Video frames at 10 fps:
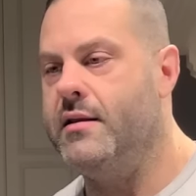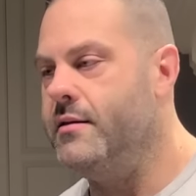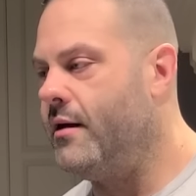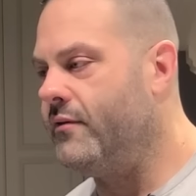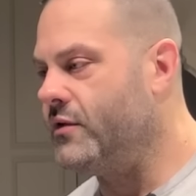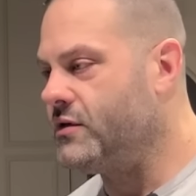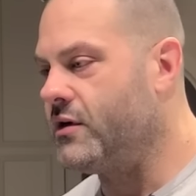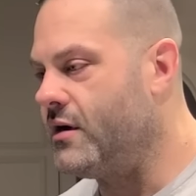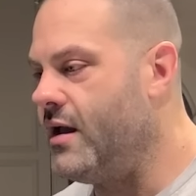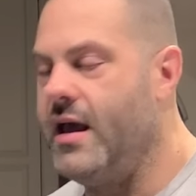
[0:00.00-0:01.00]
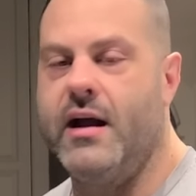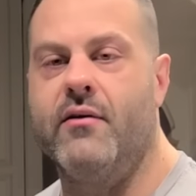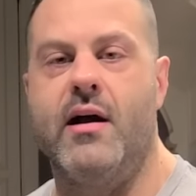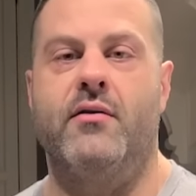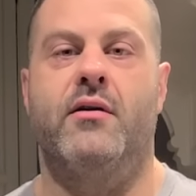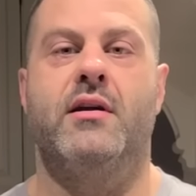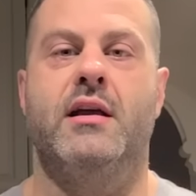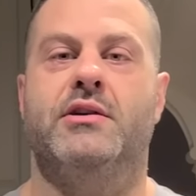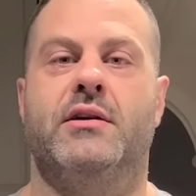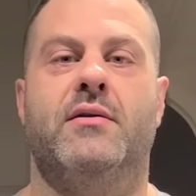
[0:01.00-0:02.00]
None of us are gonna hang around our
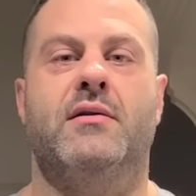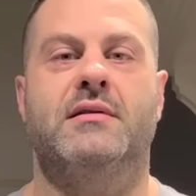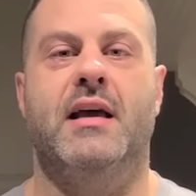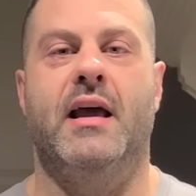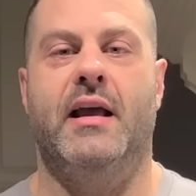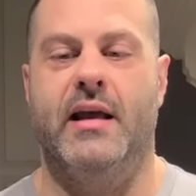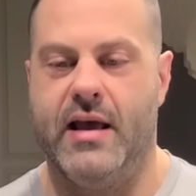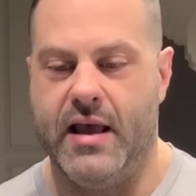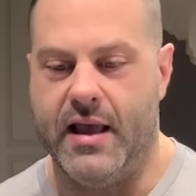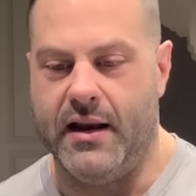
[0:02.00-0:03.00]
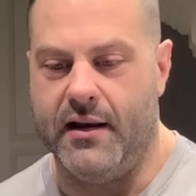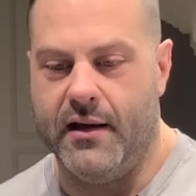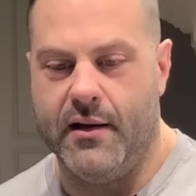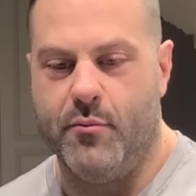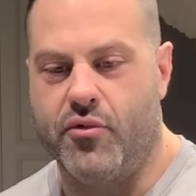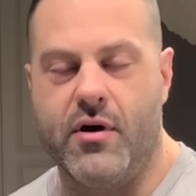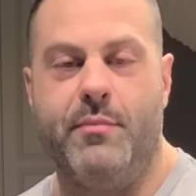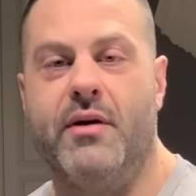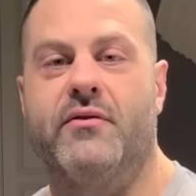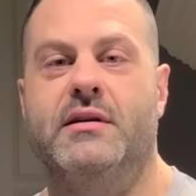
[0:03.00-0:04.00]
kitchen all day and
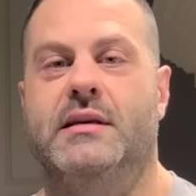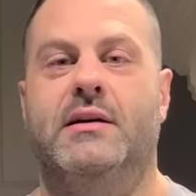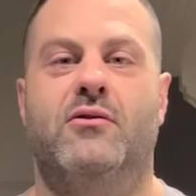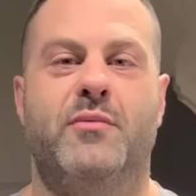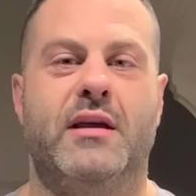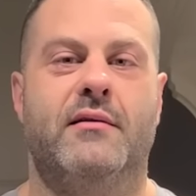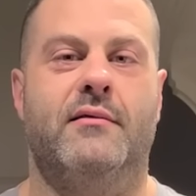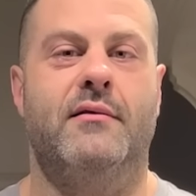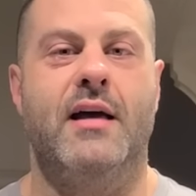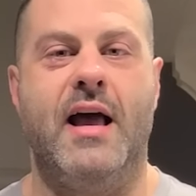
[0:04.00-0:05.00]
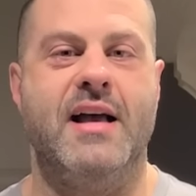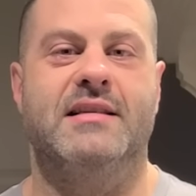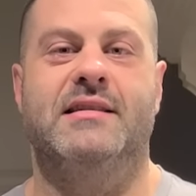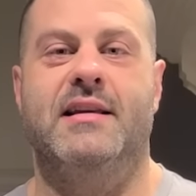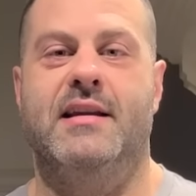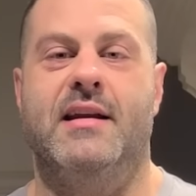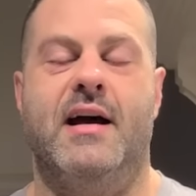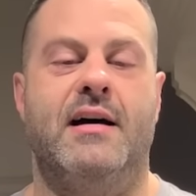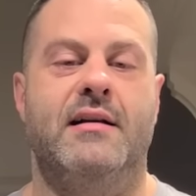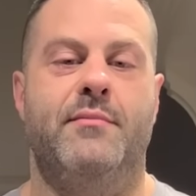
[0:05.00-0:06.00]
prep every single meal as
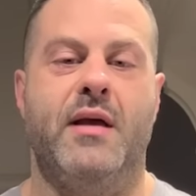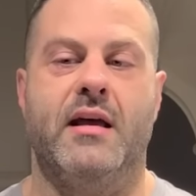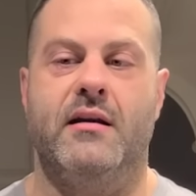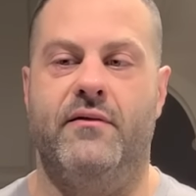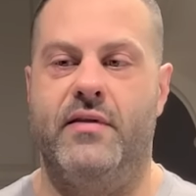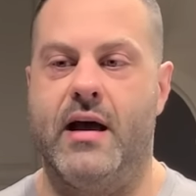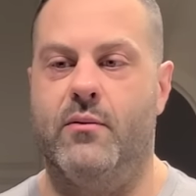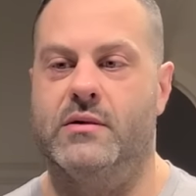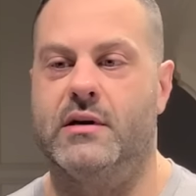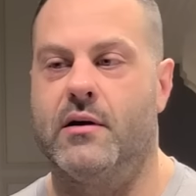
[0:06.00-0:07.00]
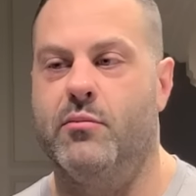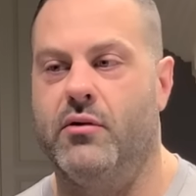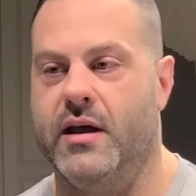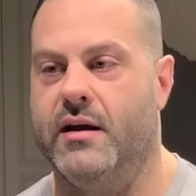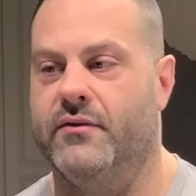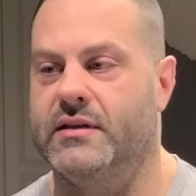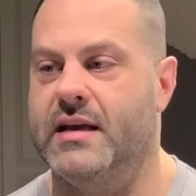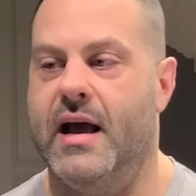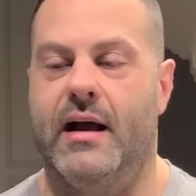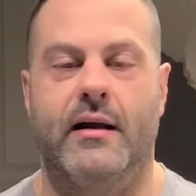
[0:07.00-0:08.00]
needed on demand. If that was our plan of
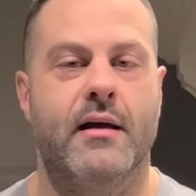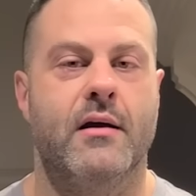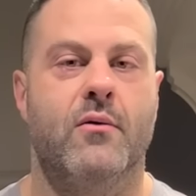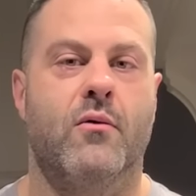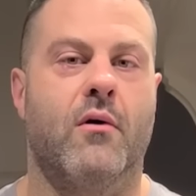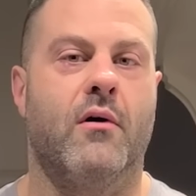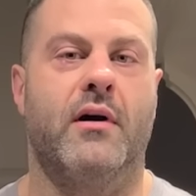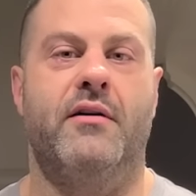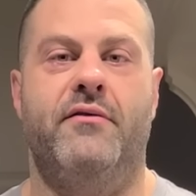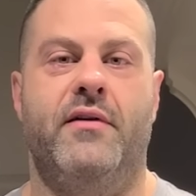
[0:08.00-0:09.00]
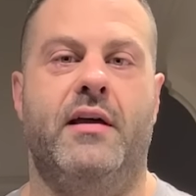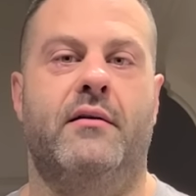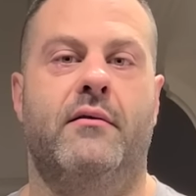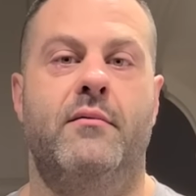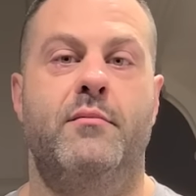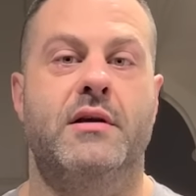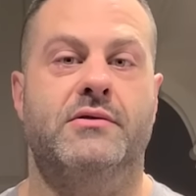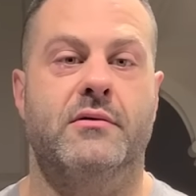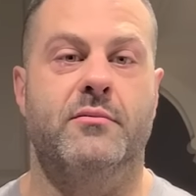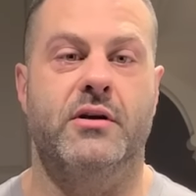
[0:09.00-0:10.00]
attack, we're all gonna fail
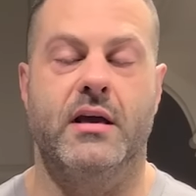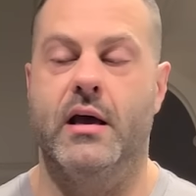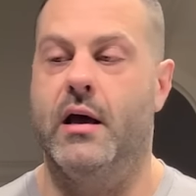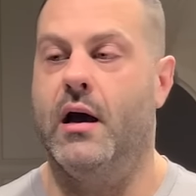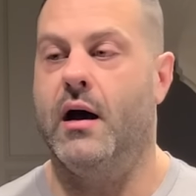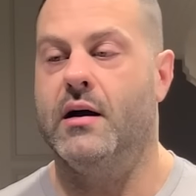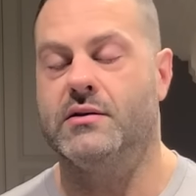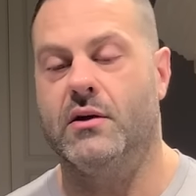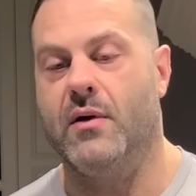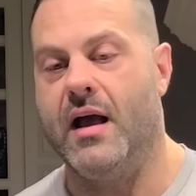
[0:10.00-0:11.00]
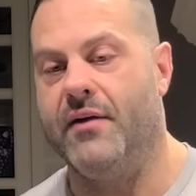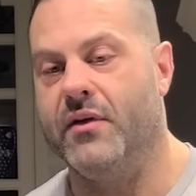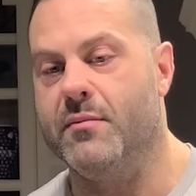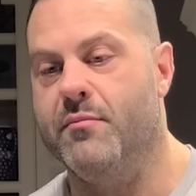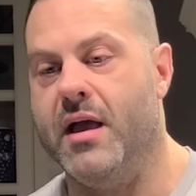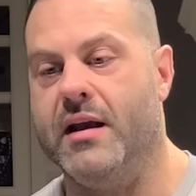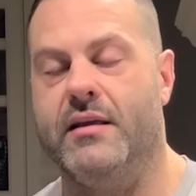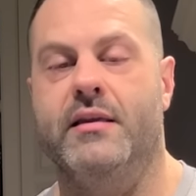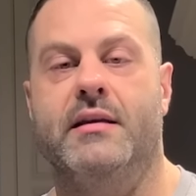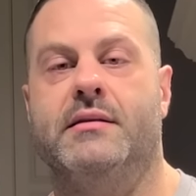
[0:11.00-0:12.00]
miserably. Uh, so having been
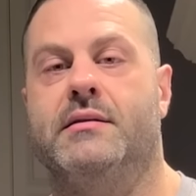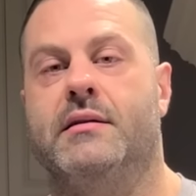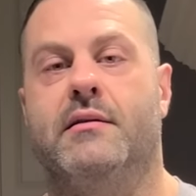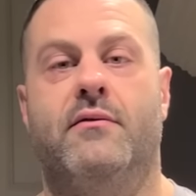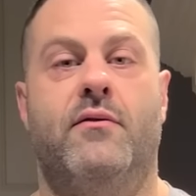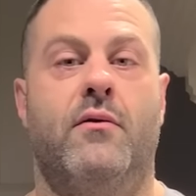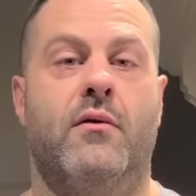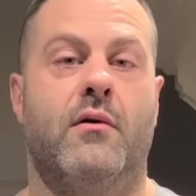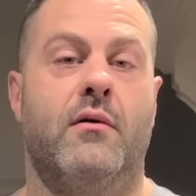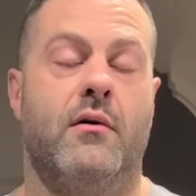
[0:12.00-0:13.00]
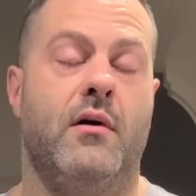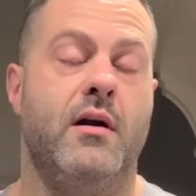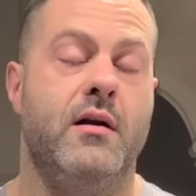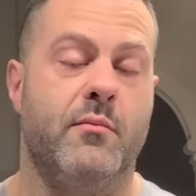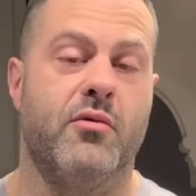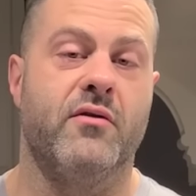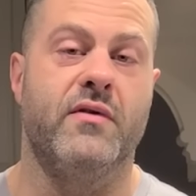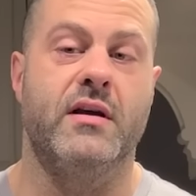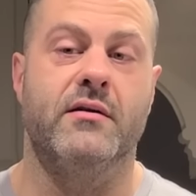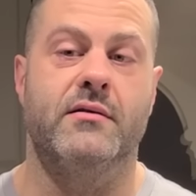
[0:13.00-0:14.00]
in this for a number
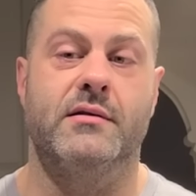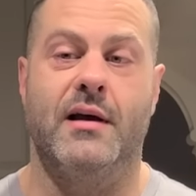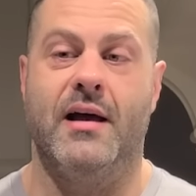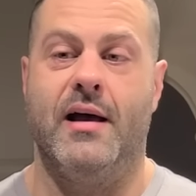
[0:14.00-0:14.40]
of years,